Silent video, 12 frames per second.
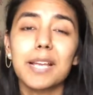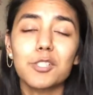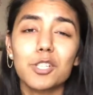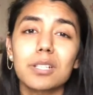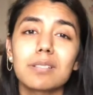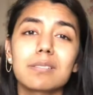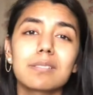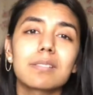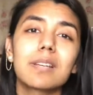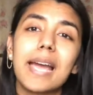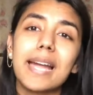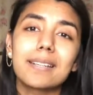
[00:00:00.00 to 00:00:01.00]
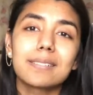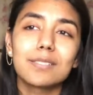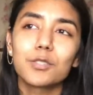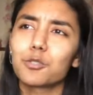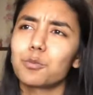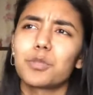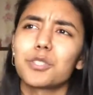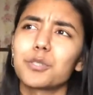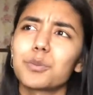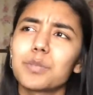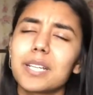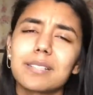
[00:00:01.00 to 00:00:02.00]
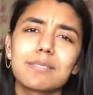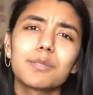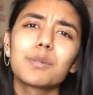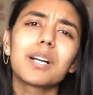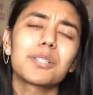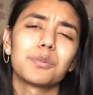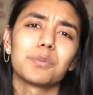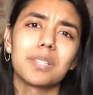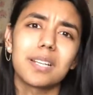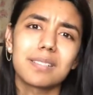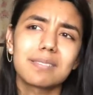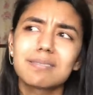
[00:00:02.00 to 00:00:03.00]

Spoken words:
chain and you don't want to do that. You can't do that.